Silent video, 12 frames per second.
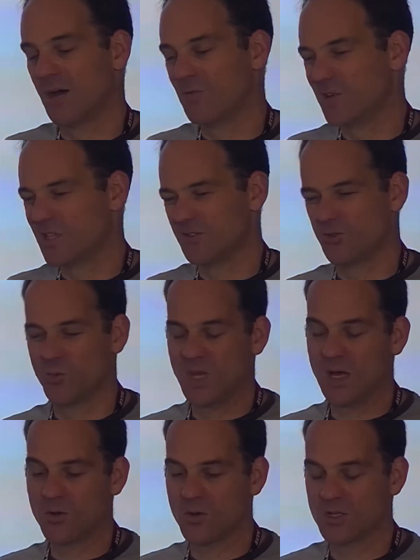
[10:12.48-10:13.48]
which I stripped
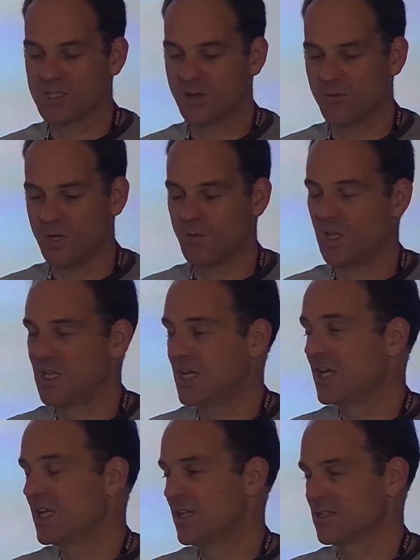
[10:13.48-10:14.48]
out all the stuff you don't really
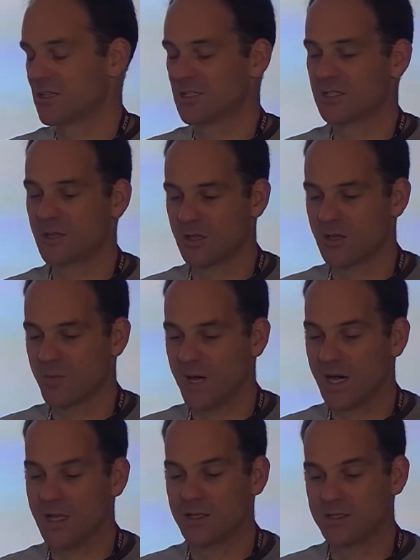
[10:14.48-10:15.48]
need. So it's just got the
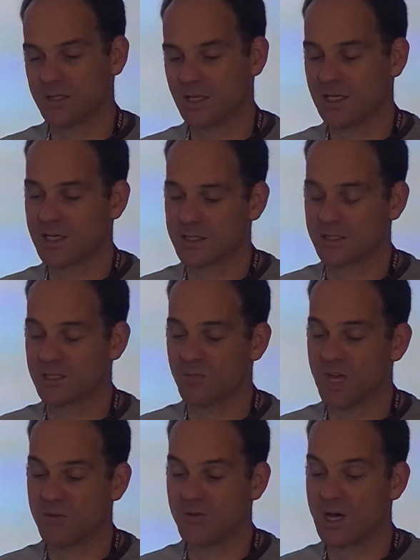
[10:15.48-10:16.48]
compilers and the linkers and some
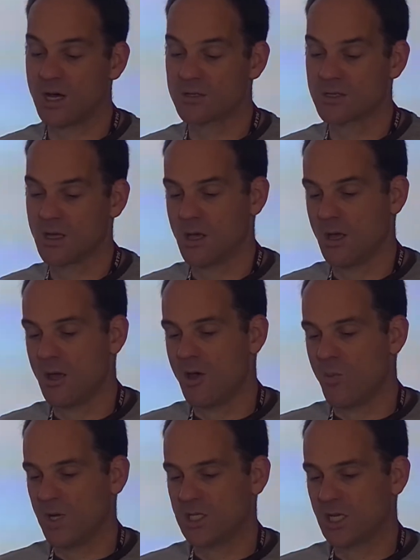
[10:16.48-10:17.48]
header files.
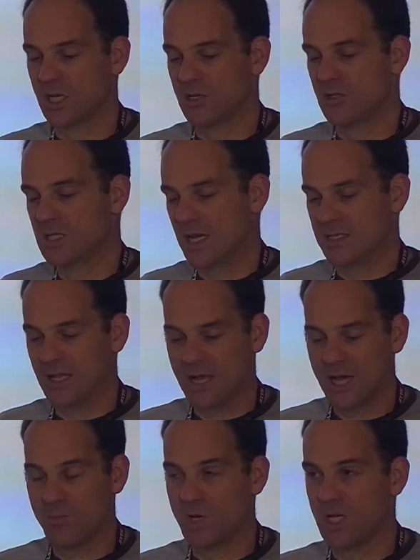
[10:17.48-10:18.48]
But you can use that as a
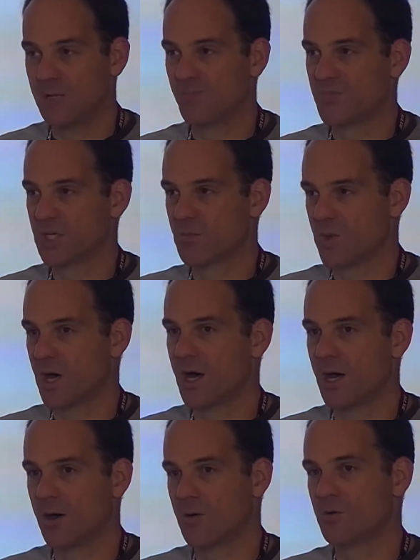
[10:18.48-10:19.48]
library to
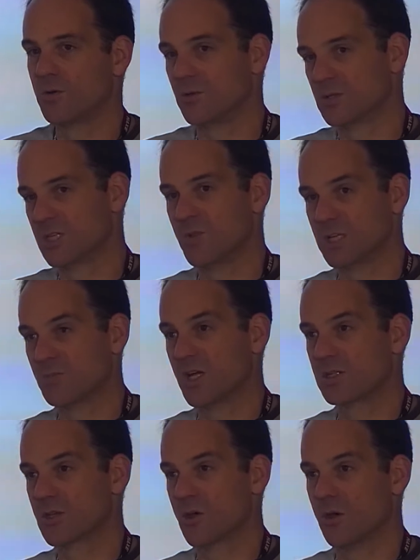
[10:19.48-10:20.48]
compile your C++
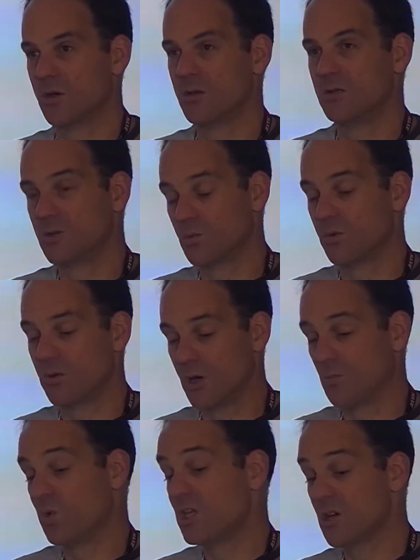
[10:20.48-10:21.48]
code
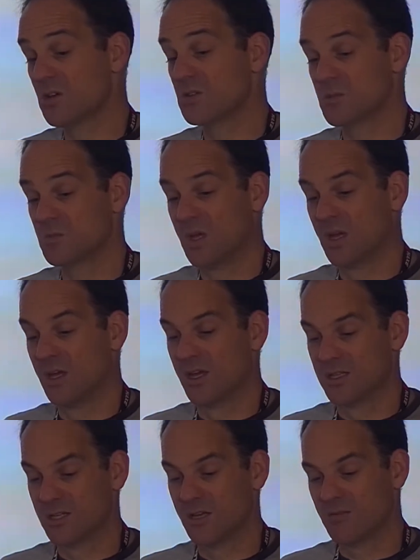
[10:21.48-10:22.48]
on Windows.
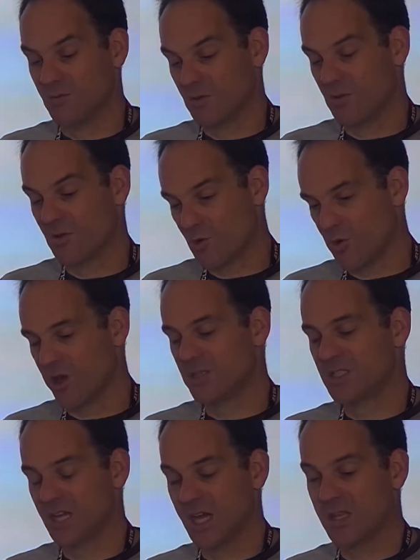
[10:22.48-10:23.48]
So all those
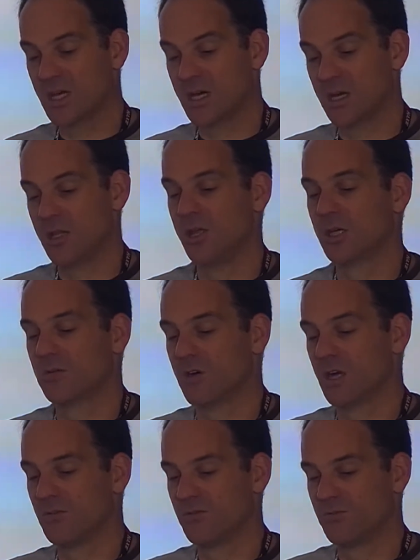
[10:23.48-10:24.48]
together, you can
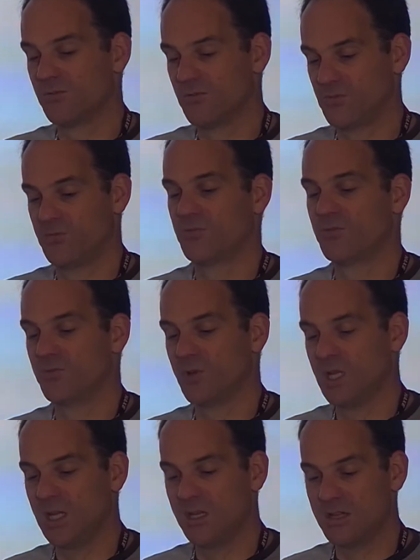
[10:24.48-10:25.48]
write a
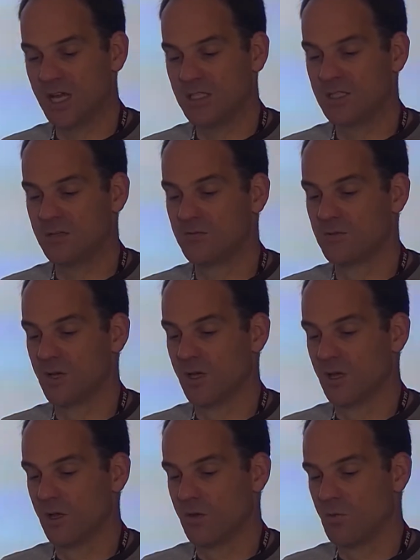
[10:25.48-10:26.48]
fully native
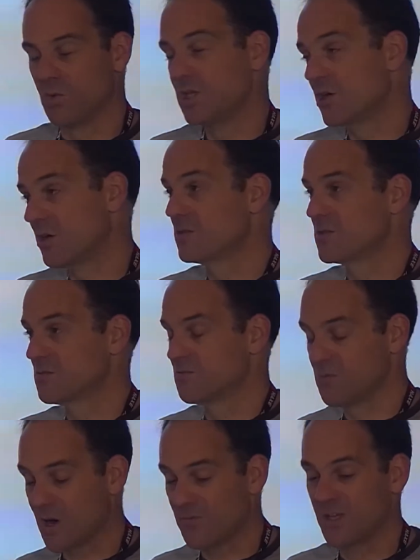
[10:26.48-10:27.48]
Windows
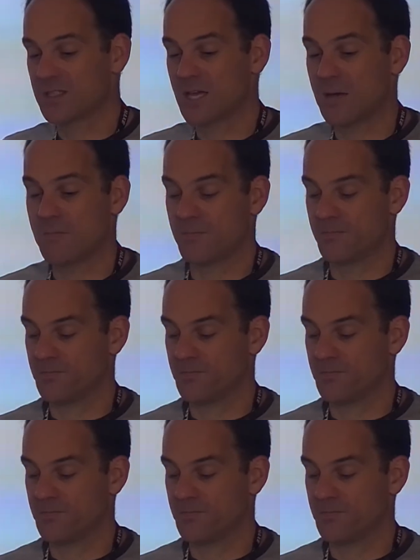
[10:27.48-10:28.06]
graphics app.